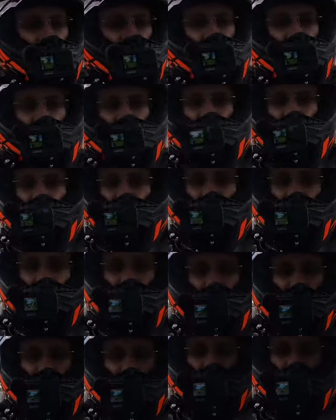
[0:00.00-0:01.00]
not well
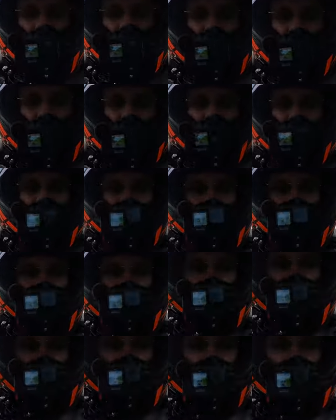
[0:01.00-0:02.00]
signposted but
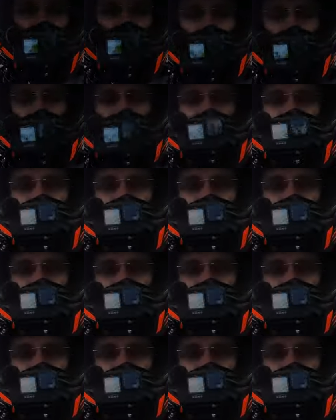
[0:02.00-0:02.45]
uh, really